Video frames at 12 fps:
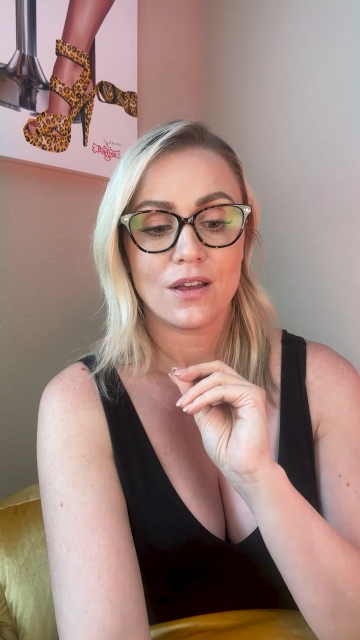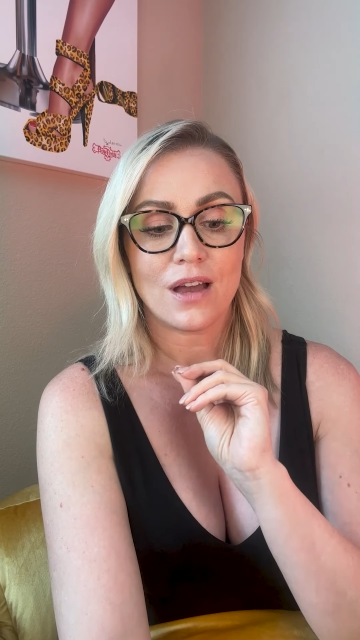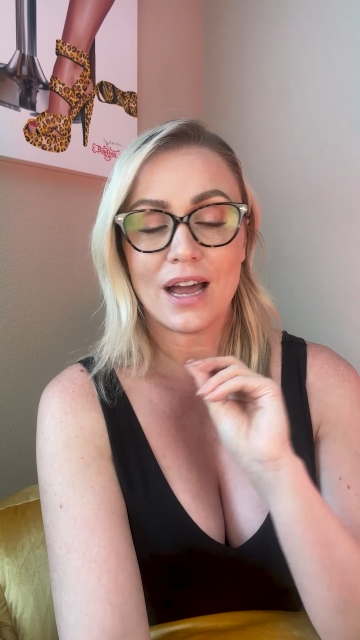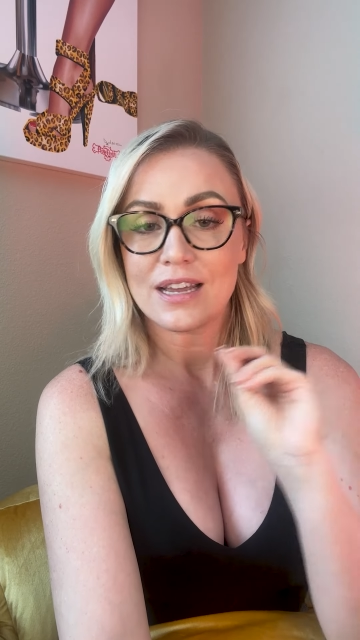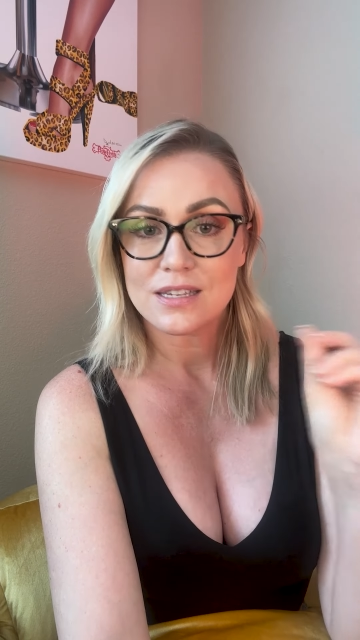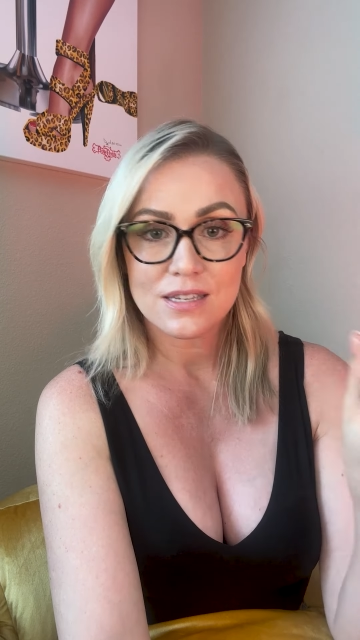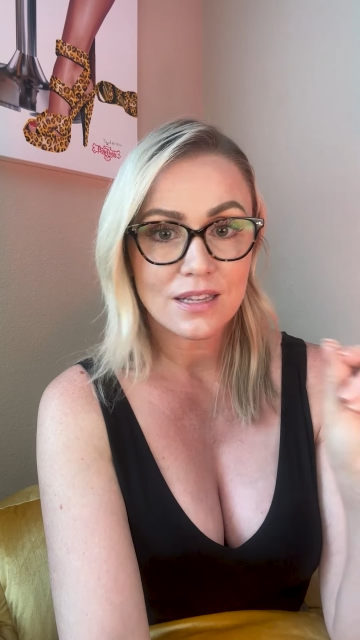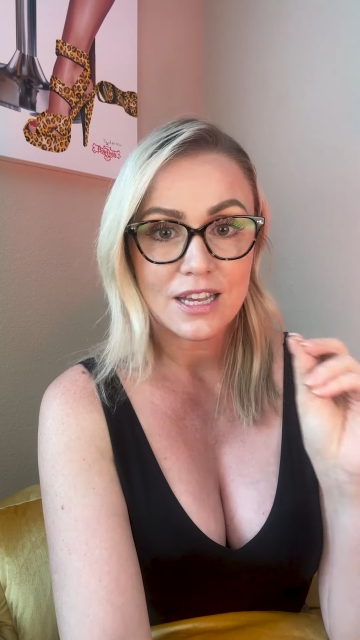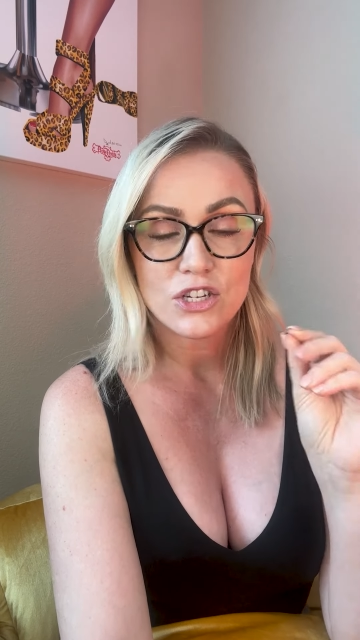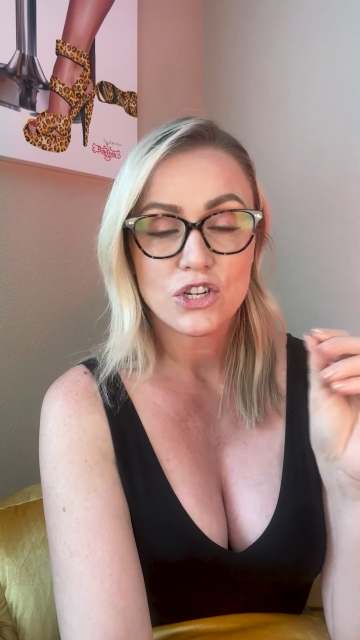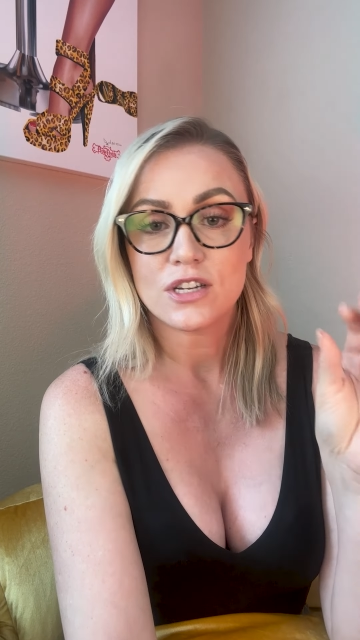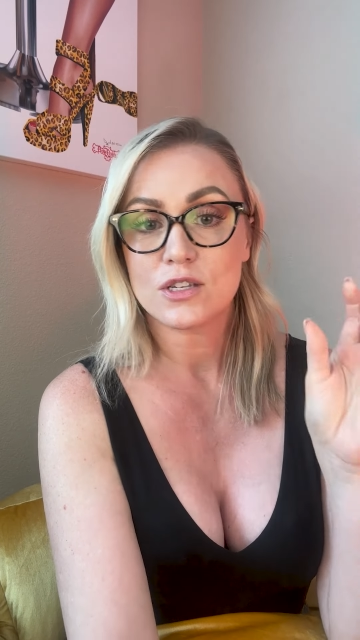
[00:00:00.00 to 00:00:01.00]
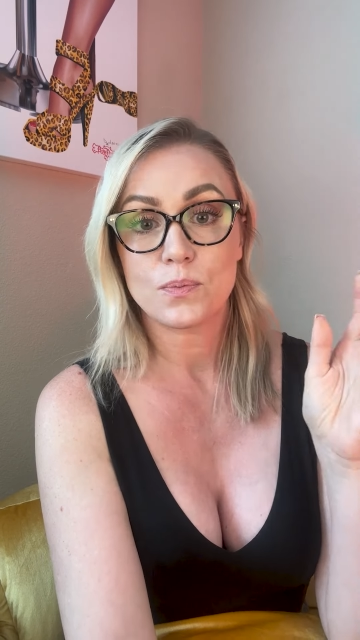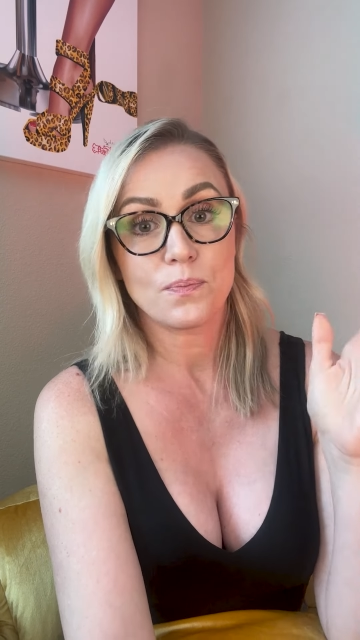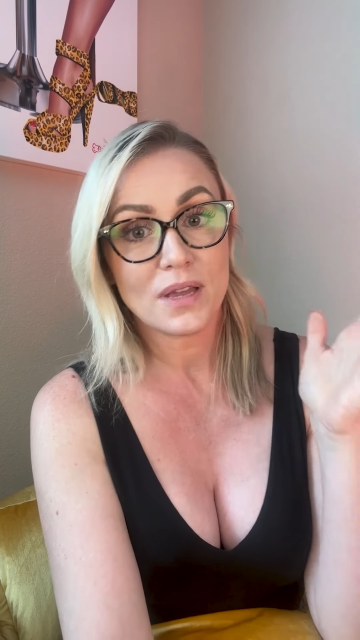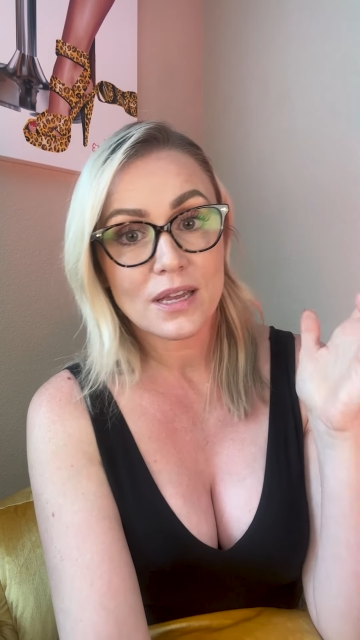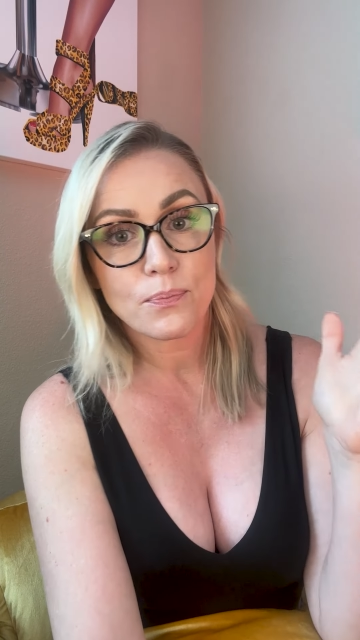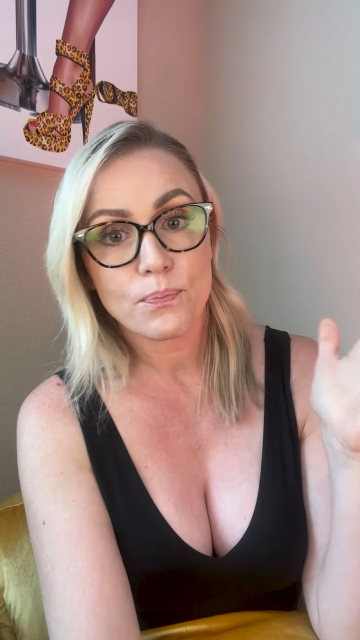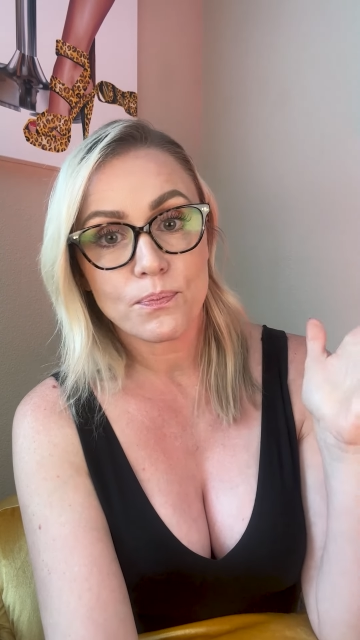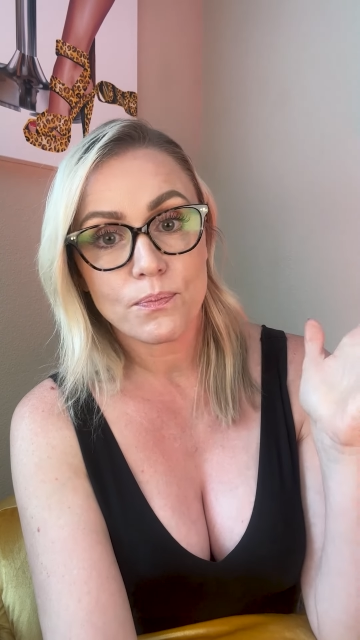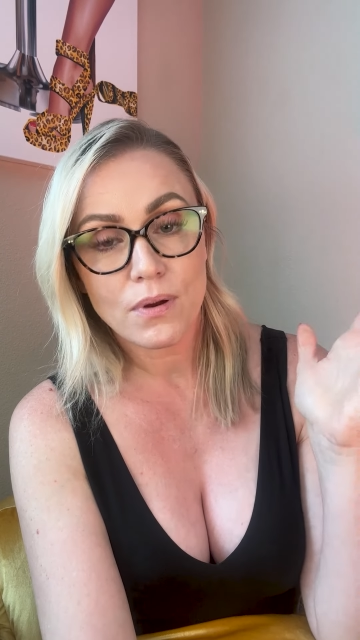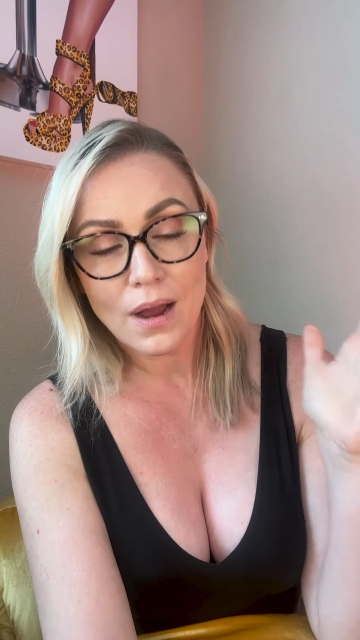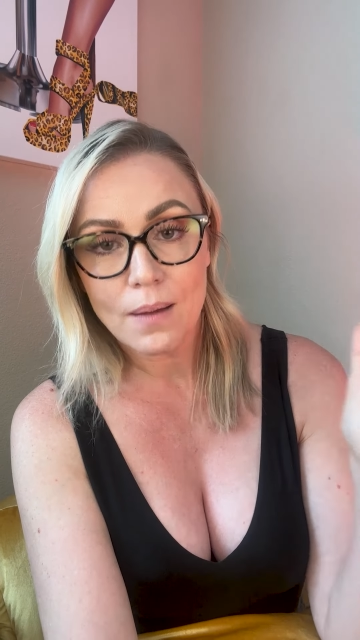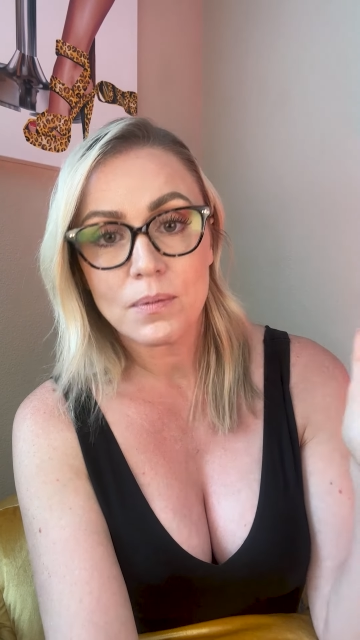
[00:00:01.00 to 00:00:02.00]
isolation is a big
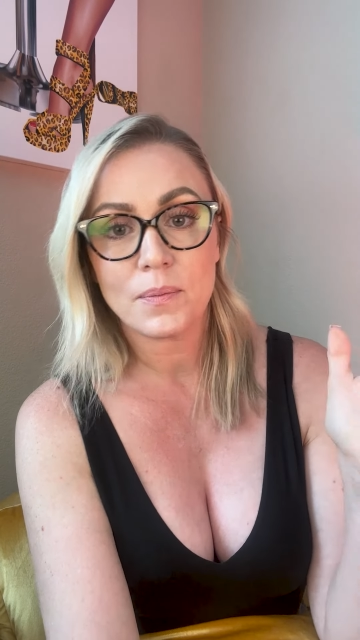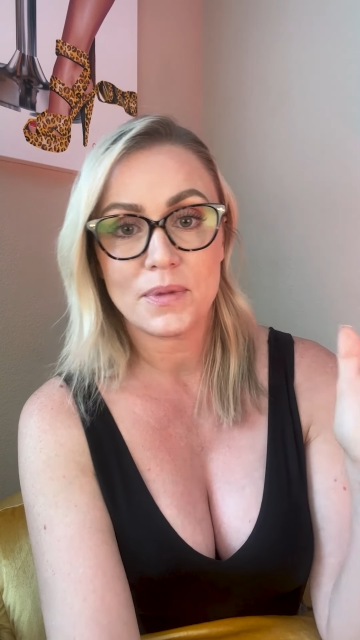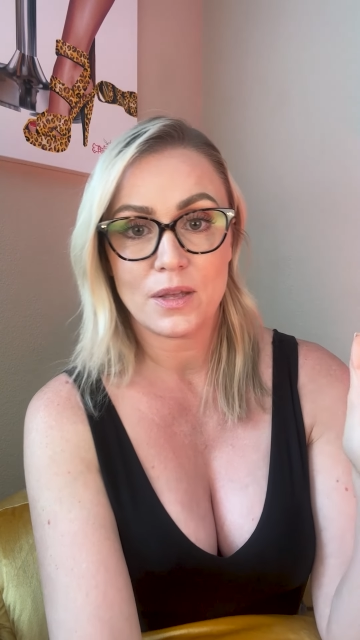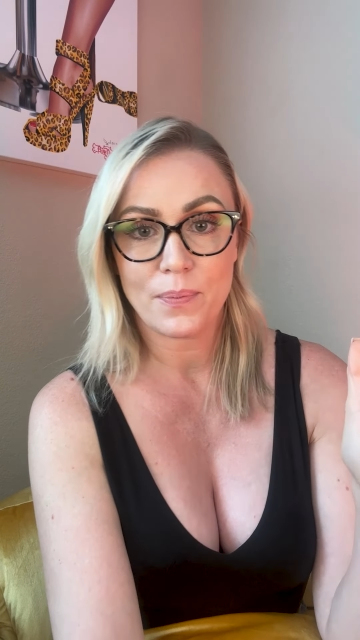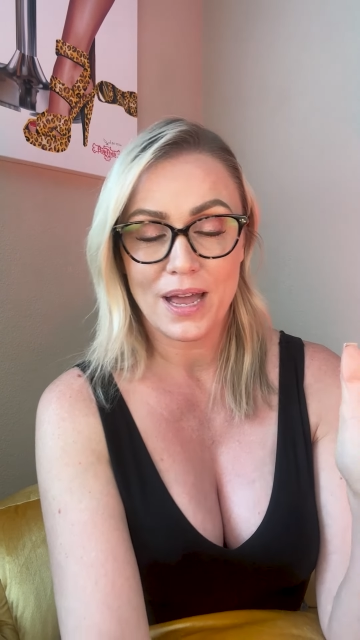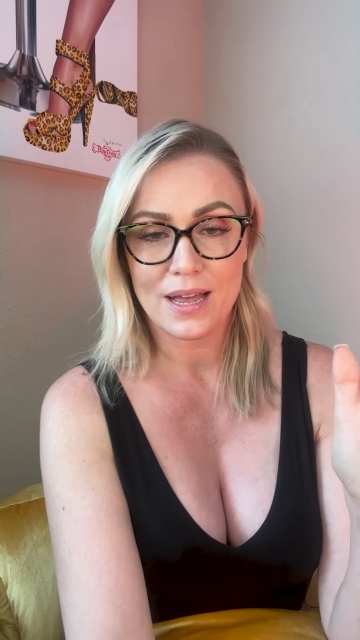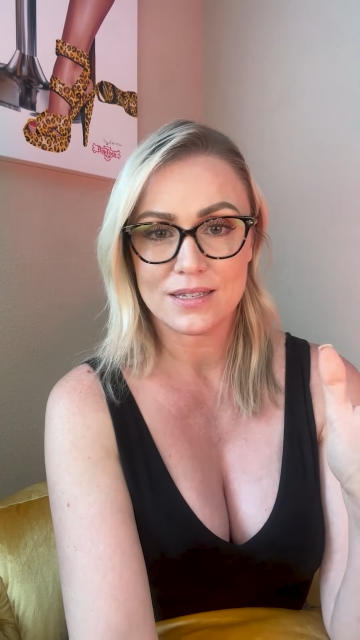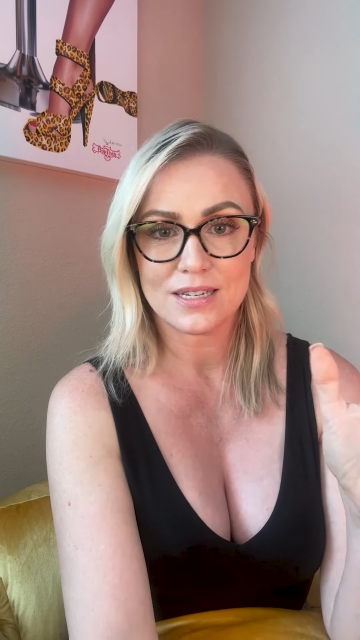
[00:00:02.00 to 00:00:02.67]
problem in the past.